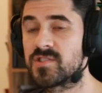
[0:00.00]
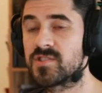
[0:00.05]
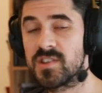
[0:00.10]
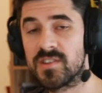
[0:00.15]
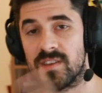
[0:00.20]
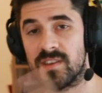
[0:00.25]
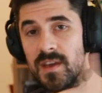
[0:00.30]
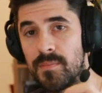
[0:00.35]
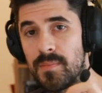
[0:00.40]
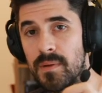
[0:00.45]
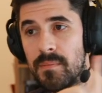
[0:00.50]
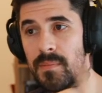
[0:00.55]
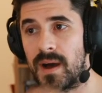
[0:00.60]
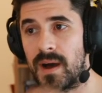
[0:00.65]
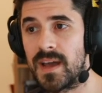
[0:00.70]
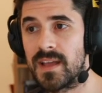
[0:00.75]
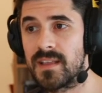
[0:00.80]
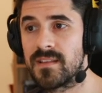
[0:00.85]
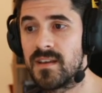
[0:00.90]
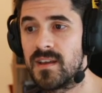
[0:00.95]
Just keep in
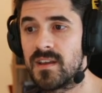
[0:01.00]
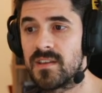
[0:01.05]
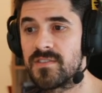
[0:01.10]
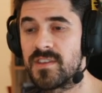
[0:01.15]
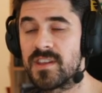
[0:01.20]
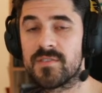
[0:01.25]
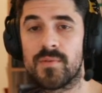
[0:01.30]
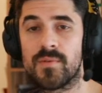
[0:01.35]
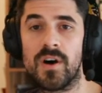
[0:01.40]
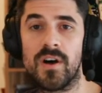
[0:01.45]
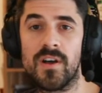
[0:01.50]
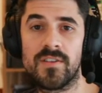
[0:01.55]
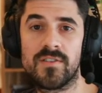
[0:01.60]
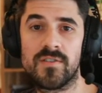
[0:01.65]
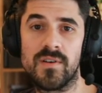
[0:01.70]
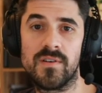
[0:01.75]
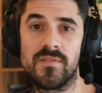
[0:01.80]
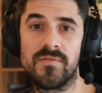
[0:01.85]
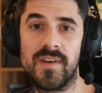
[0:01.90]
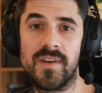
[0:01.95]
mind this will also
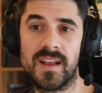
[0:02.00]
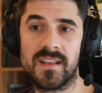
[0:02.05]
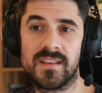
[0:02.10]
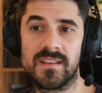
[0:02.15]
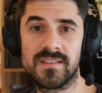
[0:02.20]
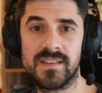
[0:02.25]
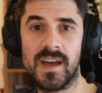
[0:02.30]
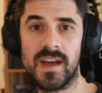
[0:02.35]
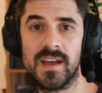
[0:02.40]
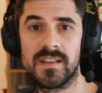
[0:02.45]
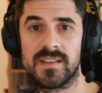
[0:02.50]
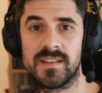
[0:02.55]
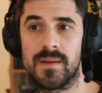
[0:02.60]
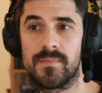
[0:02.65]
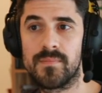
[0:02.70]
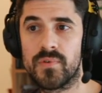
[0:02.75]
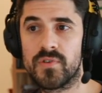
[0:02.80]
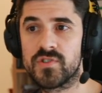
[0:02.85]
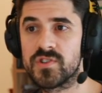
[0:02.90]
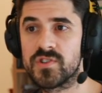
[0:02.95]
affect the tire
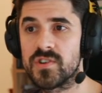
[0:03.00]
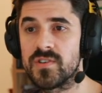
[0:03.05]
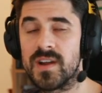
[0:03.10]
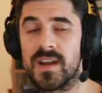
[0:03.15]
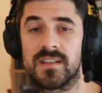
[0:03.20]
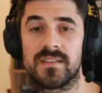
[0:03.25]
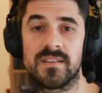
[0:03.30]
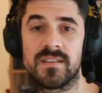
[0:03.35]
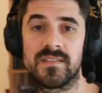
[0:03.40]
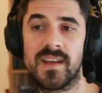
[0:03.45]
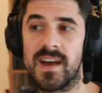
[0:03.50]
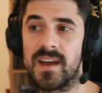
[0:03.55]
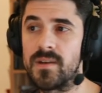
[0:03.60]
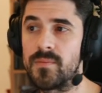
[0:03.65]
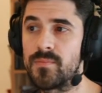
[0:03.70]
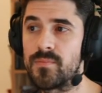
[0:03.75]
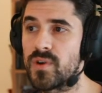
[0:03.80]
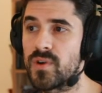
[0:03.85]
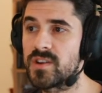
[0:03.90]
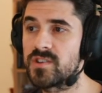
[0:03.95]
temperature and the tire
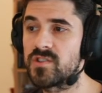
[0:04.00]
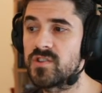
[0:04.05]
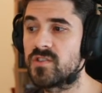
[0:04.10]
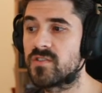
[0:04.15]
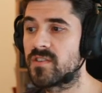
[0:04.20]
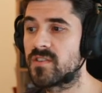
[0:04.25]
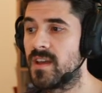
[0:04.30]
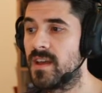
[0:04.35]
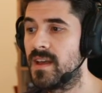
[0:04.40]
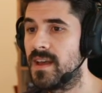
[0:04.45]
pressures,